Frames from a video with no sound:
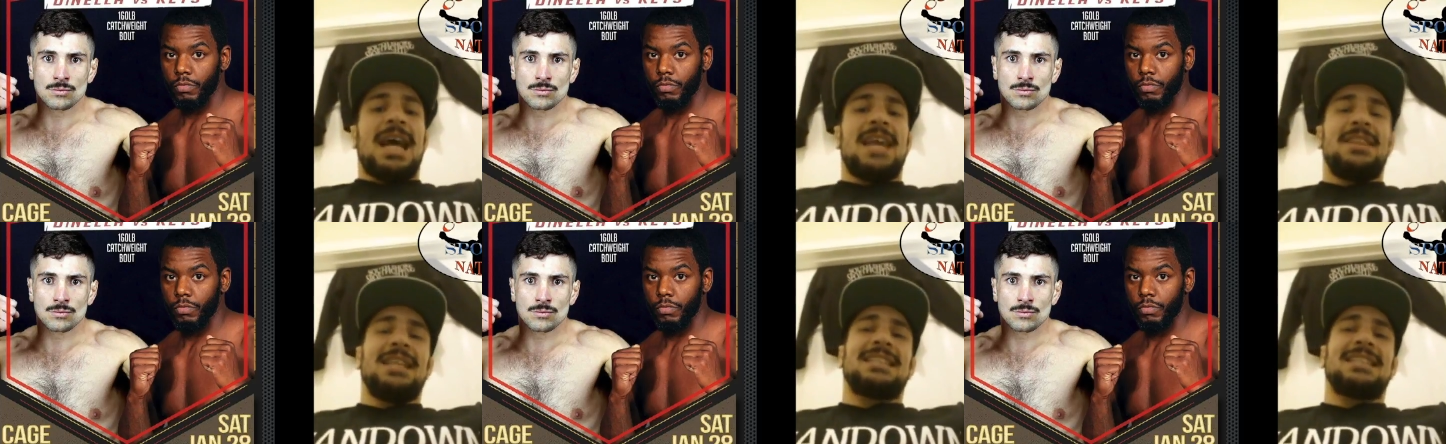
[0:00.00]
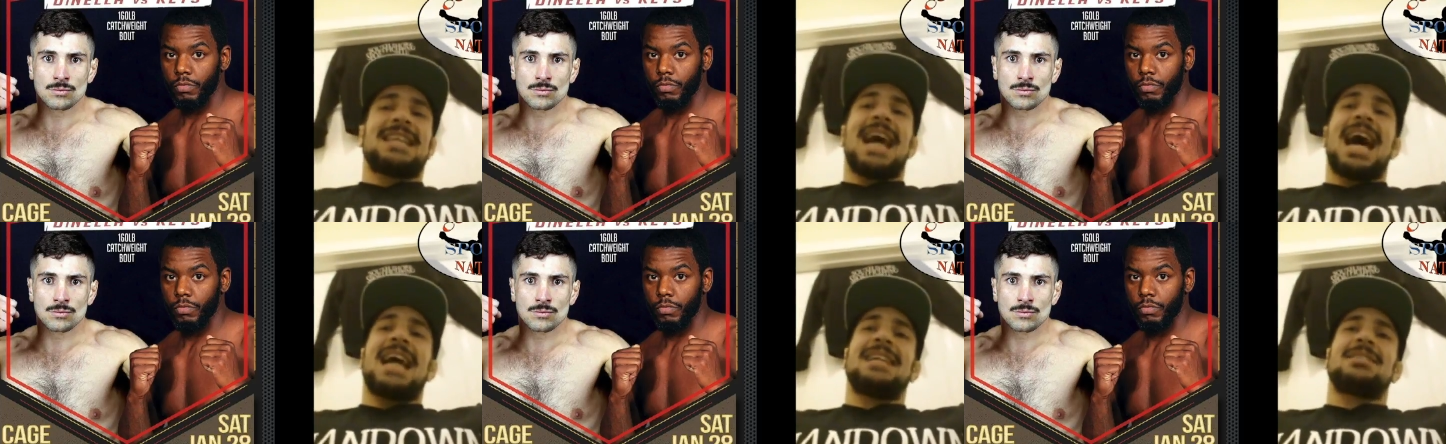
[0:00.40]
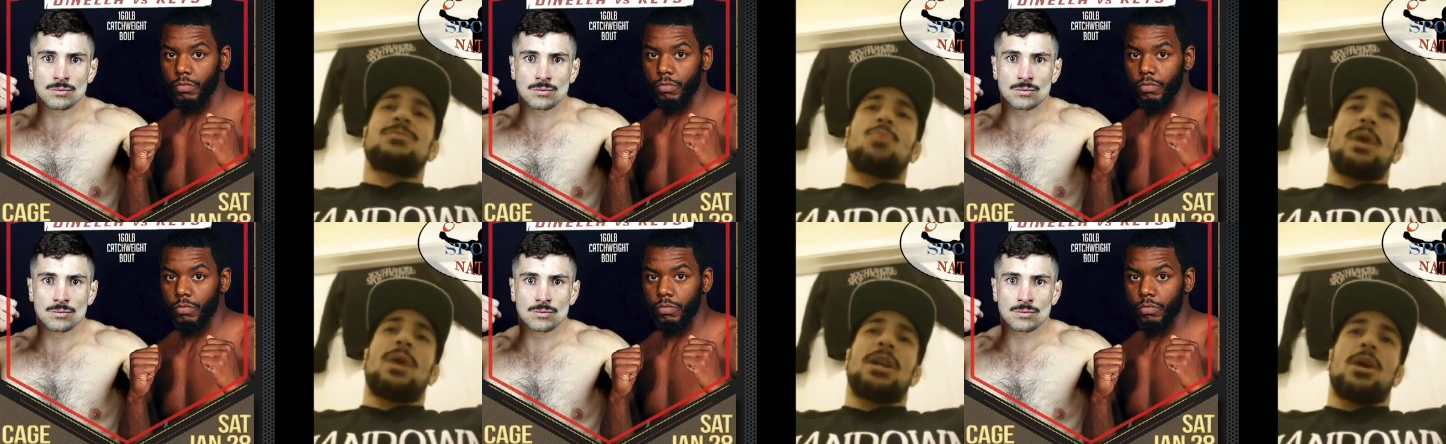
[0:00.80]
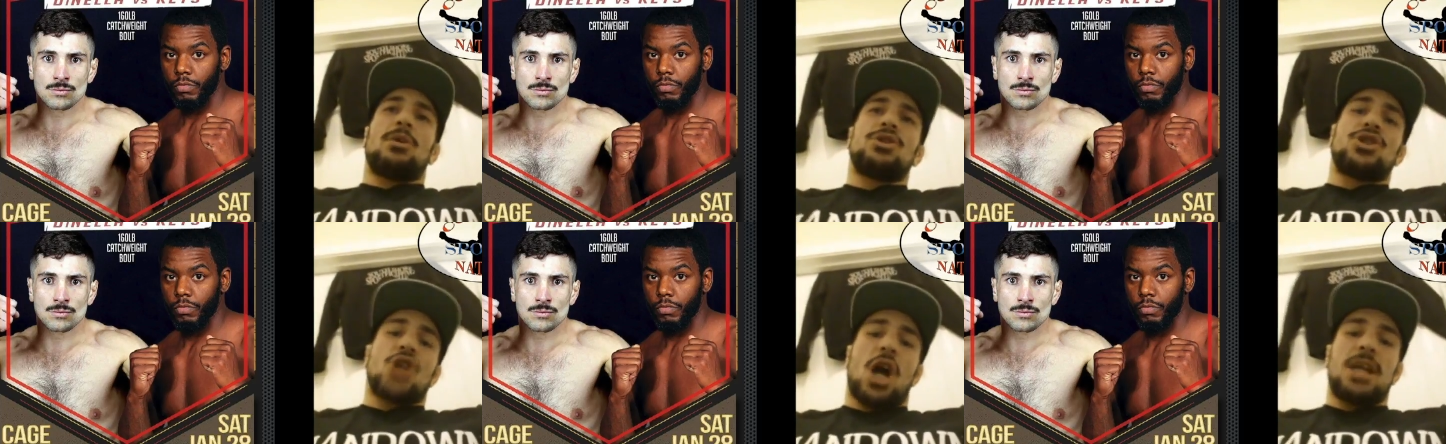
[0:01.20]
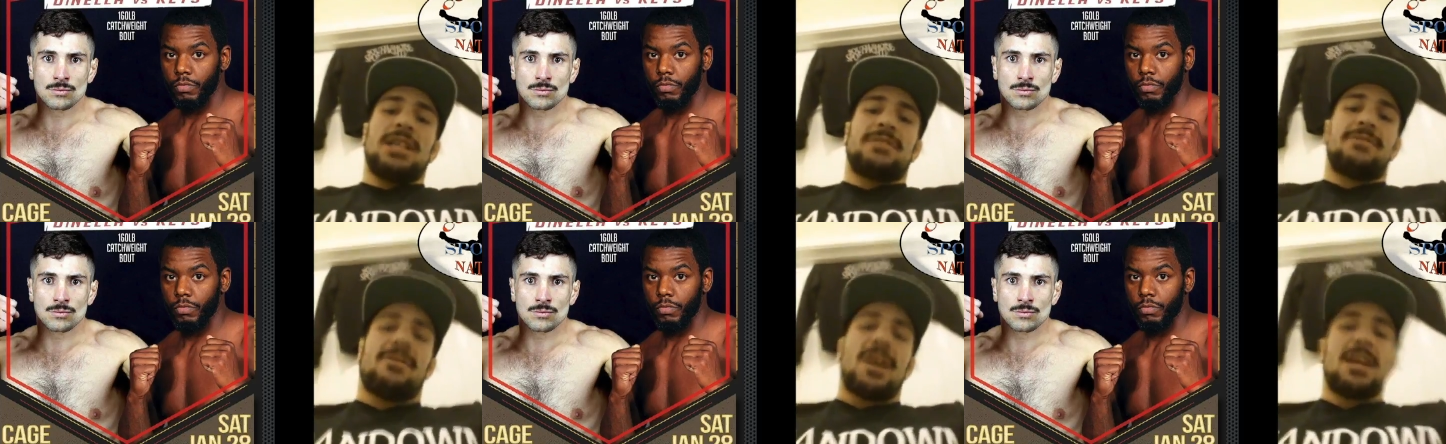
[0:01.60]
Speaker 1: And these guys went on
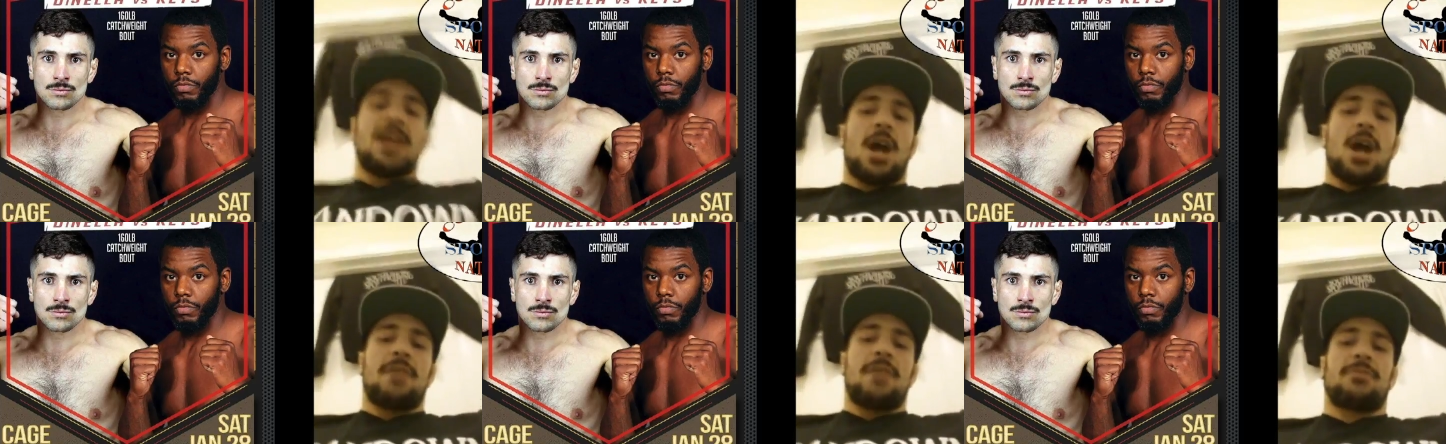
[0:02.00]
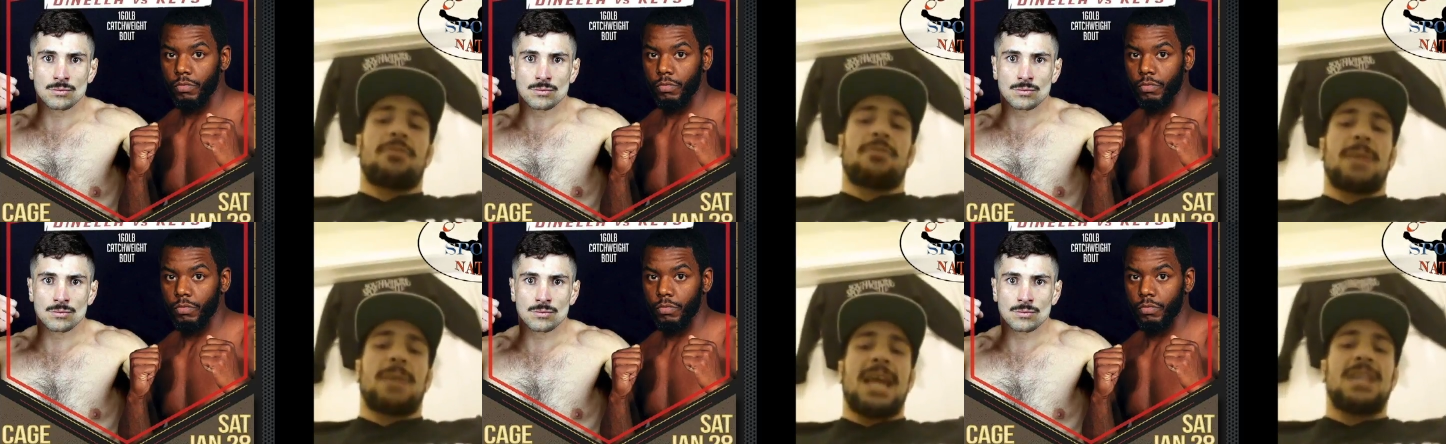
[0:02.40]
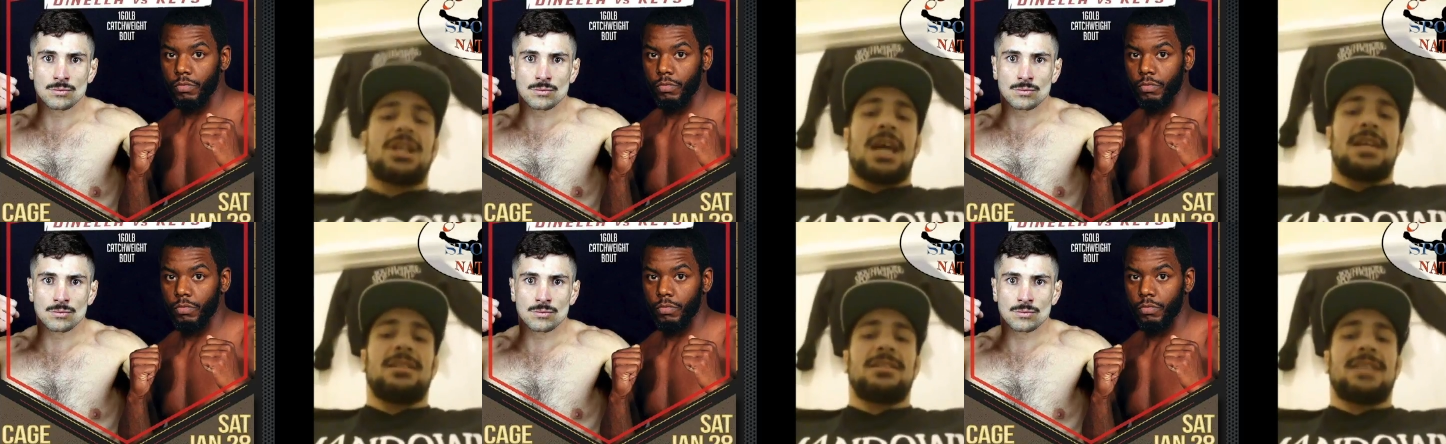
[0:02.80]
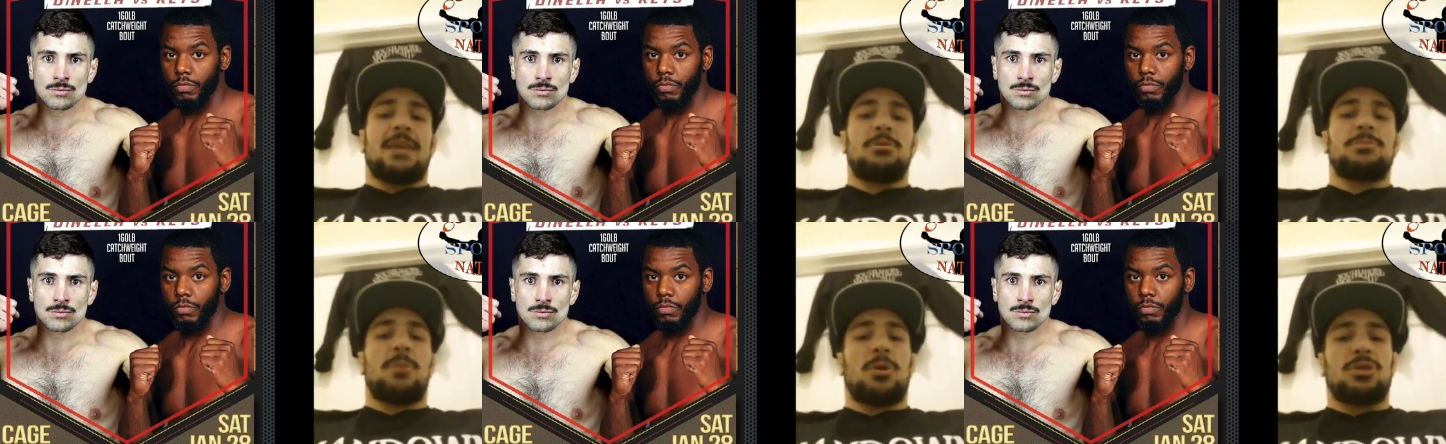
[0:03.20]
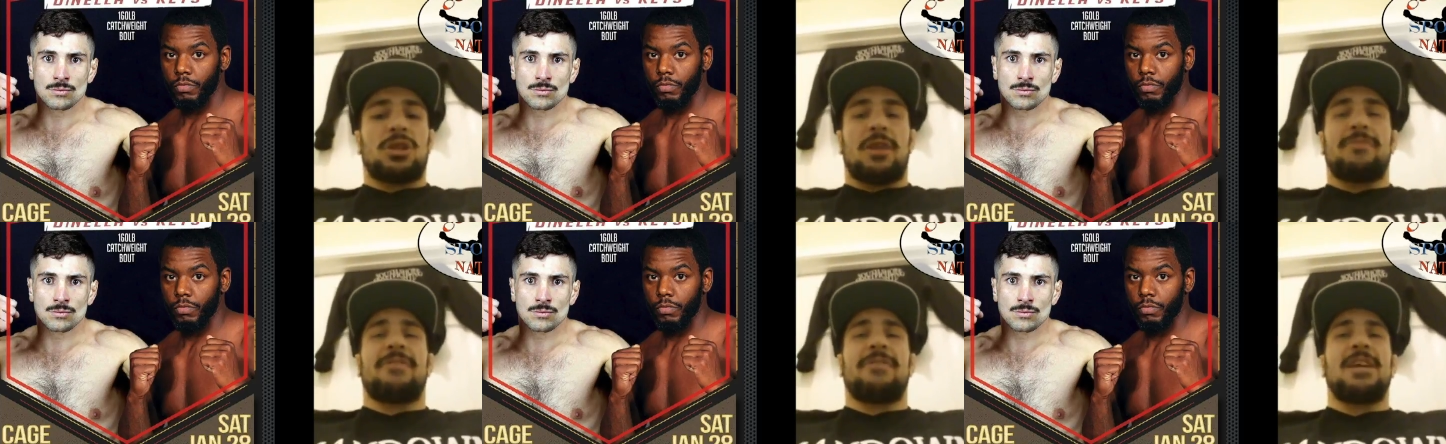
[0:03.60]
Johnny's fight card from Cage Titans that was
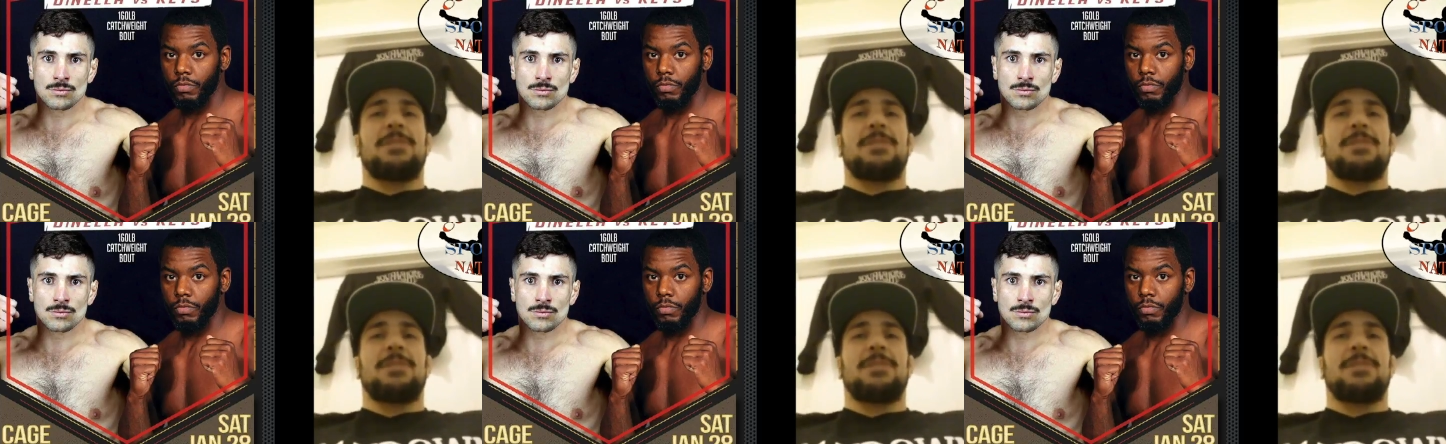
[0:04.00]
posted on